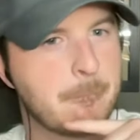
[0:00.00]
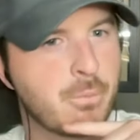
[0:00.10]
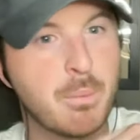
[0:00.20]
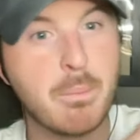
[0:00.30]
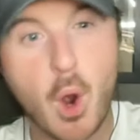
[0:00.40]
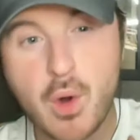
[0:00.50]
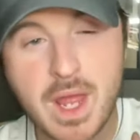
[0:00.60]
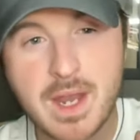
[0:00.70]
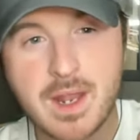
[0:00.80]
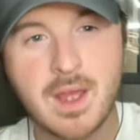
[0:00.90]

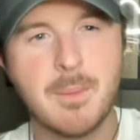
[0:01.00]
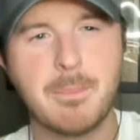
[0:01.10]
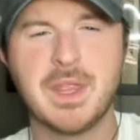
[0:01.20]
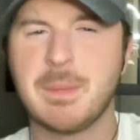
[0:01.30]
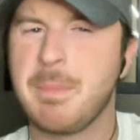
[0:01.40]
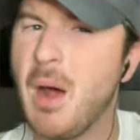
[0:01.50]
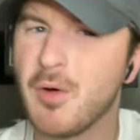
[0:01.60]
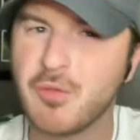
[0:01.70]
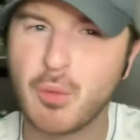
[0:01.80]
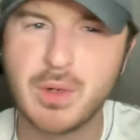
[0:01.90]
promoted, but the
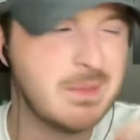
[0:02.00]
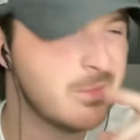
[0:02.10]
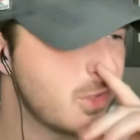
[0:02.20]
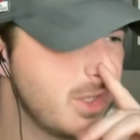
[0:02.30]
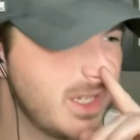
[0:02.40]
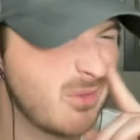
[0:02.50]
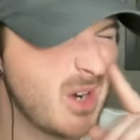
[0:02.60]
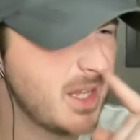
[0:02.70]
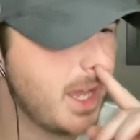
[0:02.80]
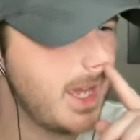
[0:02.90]
Power Four teams couldn't get
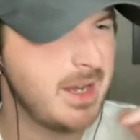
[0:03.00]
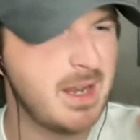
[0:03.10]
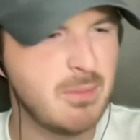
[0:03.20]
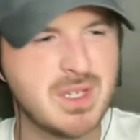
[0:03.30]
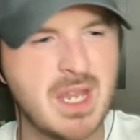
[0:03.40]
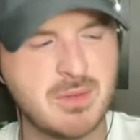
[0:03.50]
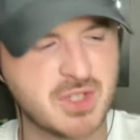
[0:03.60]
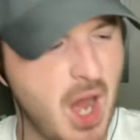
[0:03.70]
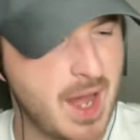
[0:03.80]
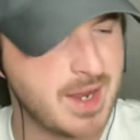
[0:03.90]
relegated. It was
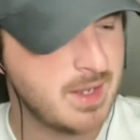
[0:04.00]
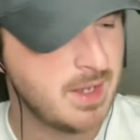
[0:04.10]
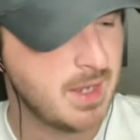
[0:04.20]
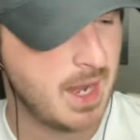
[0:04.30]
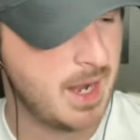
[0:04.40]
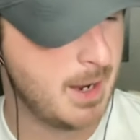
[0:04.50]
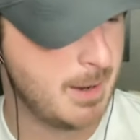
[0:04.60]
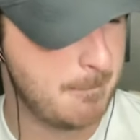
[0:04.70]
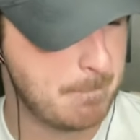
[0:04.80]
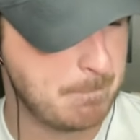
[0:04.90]
odd.
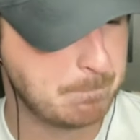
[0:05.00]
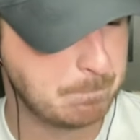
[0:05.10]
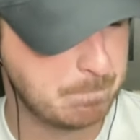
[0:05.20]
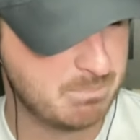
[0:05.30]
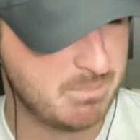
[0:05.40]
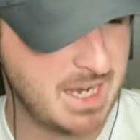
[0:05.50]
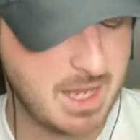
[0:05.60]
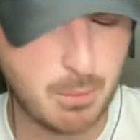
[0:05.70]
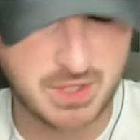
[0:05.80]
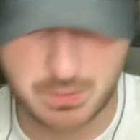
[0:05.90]
I
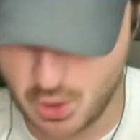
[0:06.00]
get what they were